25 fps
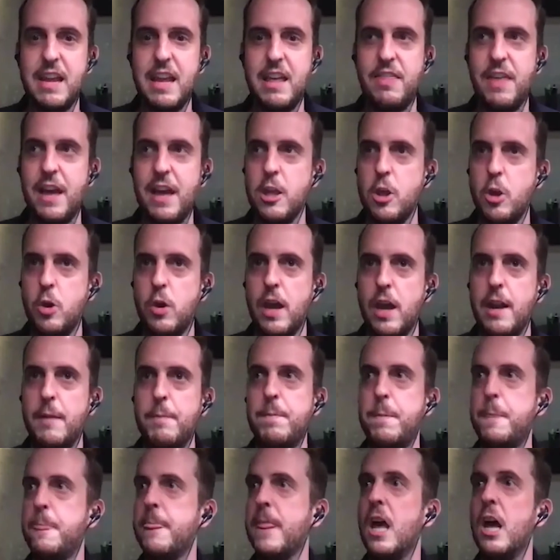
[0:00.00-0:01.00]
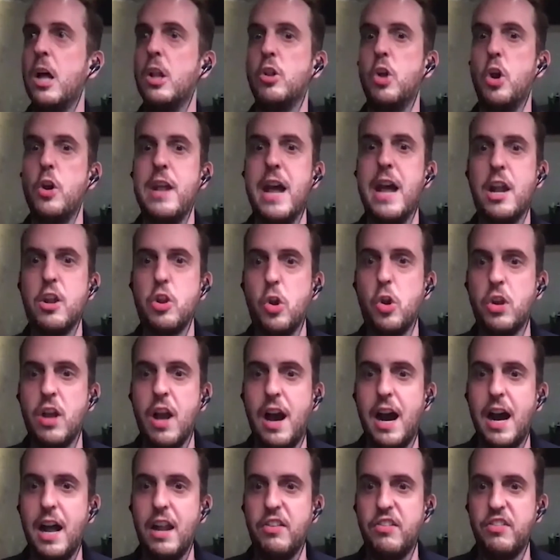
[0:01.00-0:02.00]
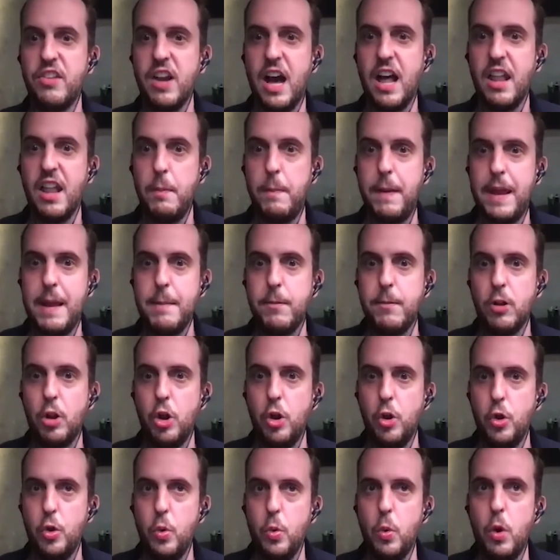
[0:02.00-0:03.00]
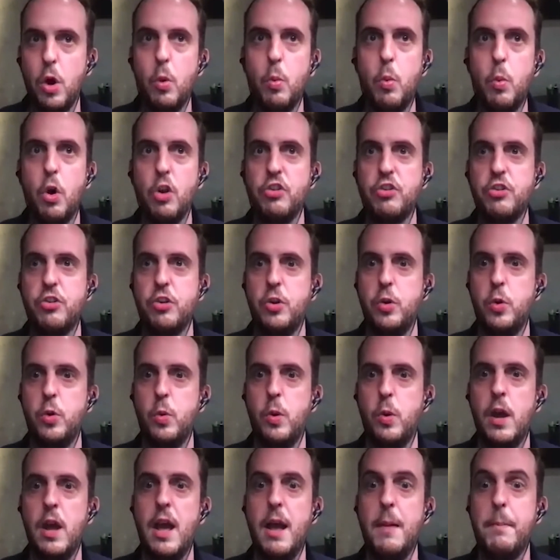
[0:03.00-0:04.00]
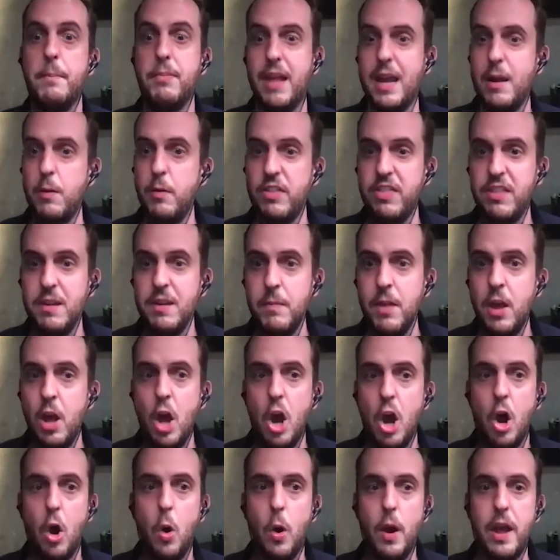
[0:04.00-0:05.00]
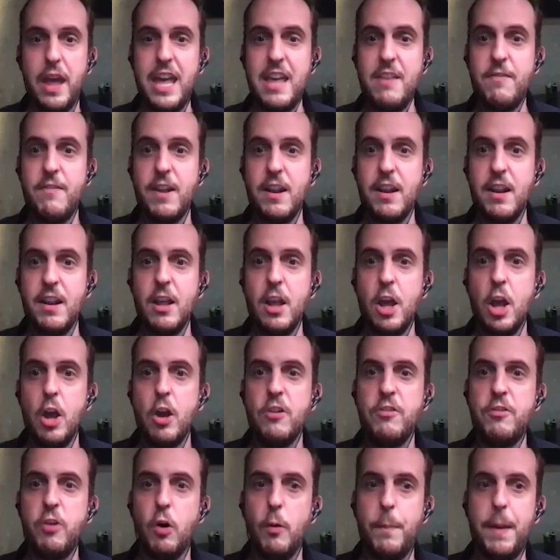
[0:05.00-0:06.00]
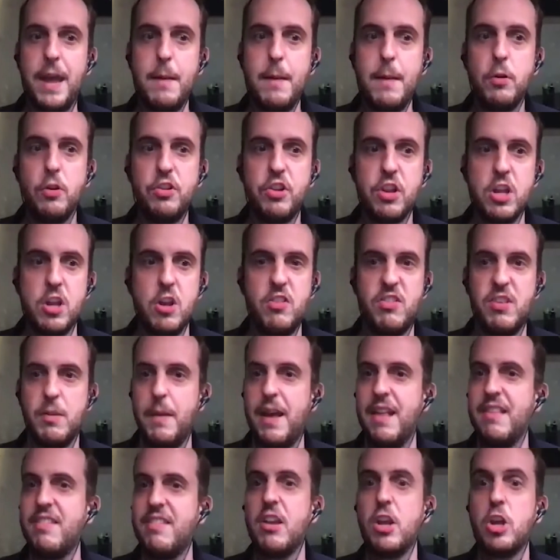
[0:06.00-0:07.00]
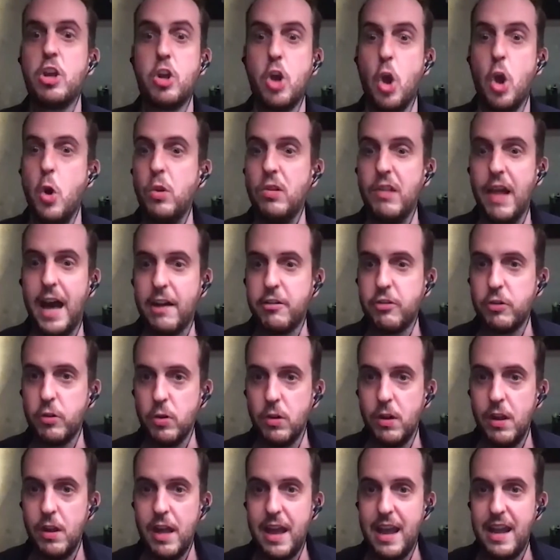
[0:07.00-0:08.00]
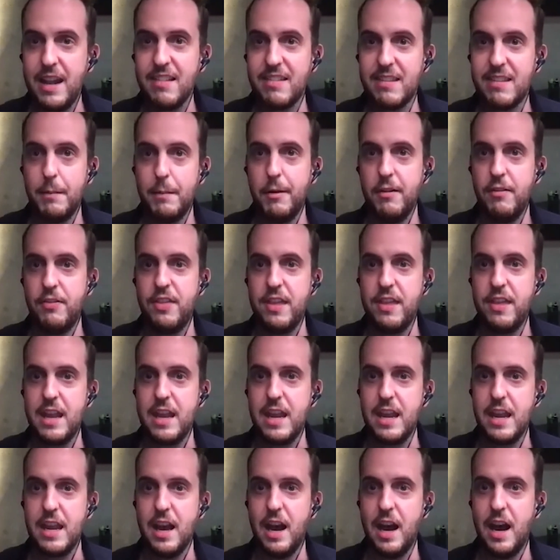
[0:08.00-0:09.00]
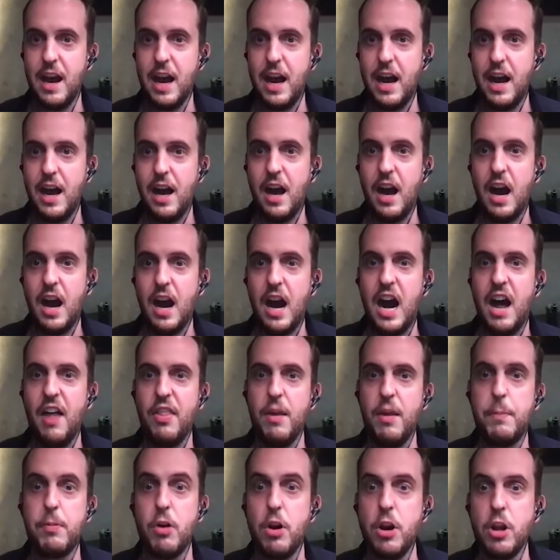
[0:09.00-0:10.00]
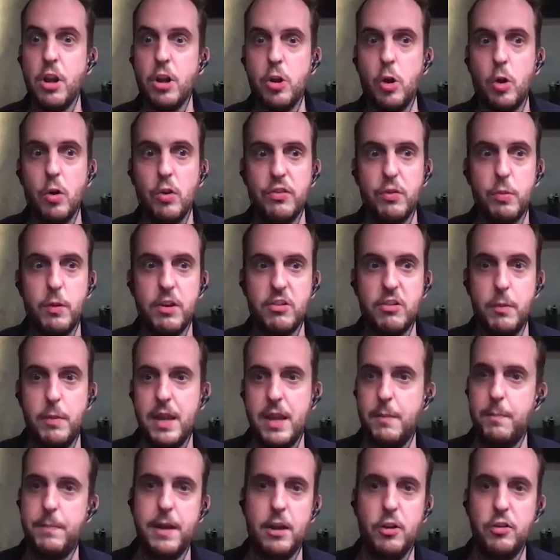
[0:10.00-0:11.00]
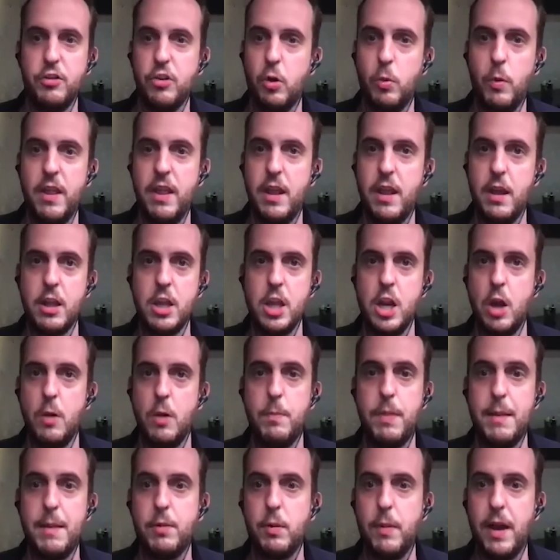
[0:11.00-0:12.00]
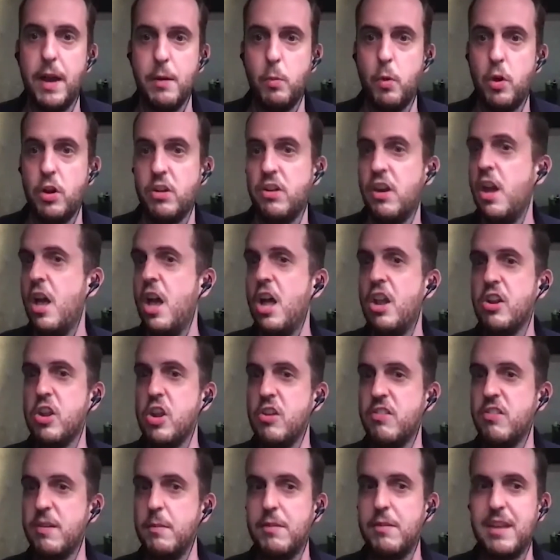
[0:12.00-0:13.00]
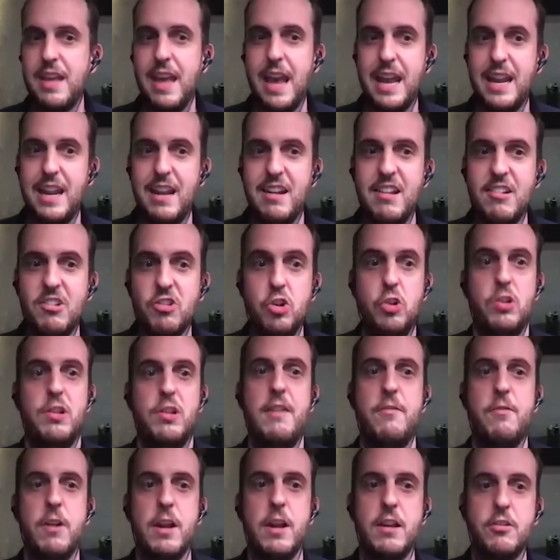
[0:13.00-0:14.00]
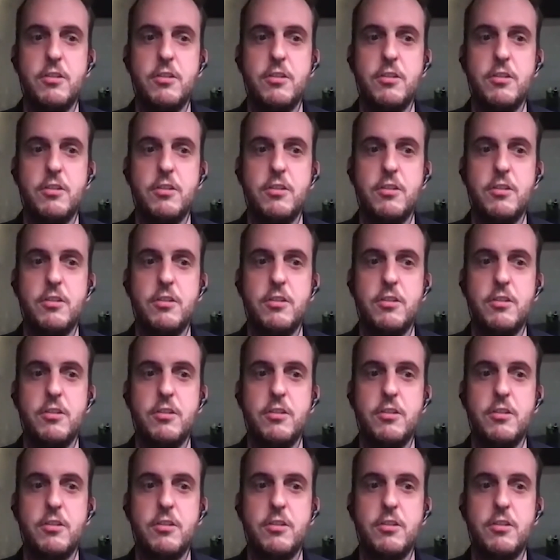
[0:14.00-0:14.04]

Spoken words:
that you can loan out your cards to other people who want to play with them, or even for people to use them as collateral in some of the other protocols which are being built, or whether people might want to use them to gain additional leverage.